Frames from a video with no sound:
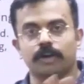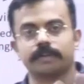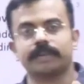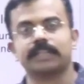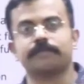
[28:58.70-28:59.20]

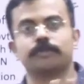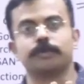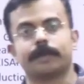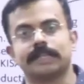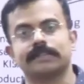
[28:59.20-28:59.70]
what were the
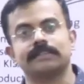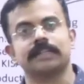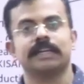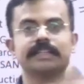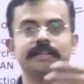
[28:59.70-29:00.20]
food prices?
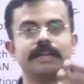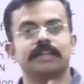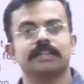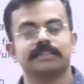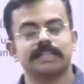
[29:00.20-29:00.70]
They
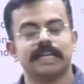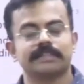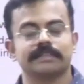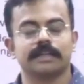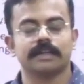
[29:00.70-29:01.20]
were, see,
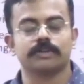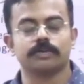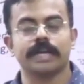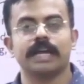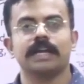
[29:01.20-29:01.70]
let's
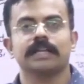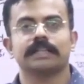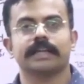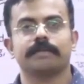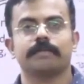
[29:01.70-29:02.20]
today
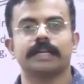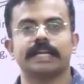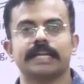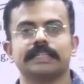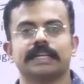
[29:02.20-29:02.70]
the 1
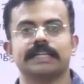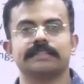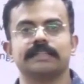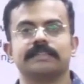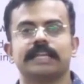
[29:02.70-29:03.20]
kg
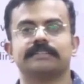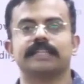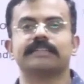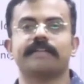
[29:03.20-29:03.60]
rice is, let's say,